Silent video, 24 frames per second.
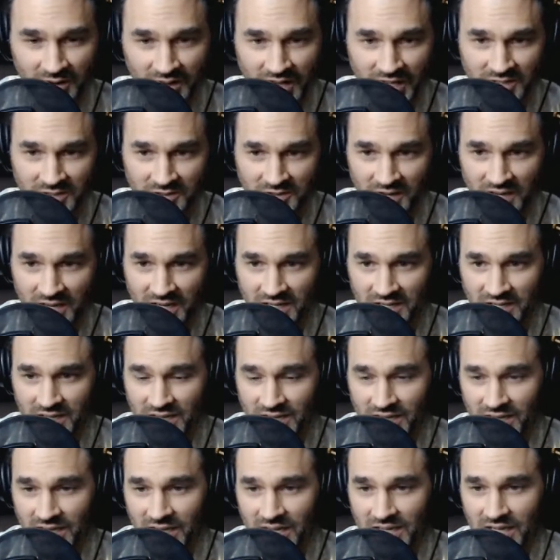That's great.
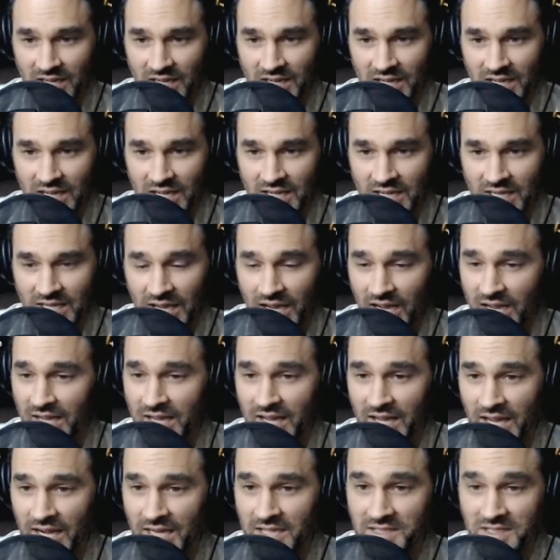Yeah,
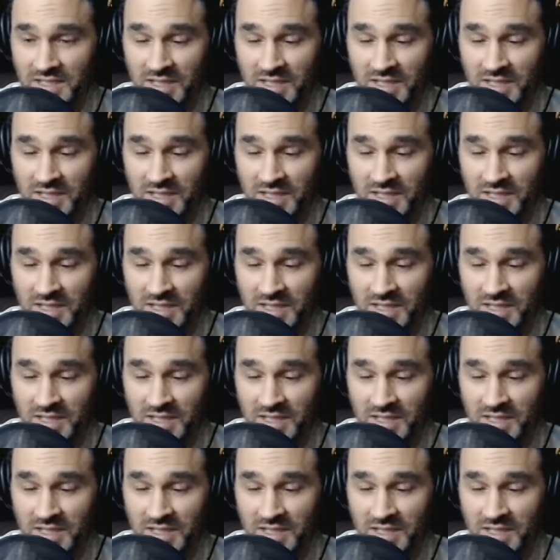excellent.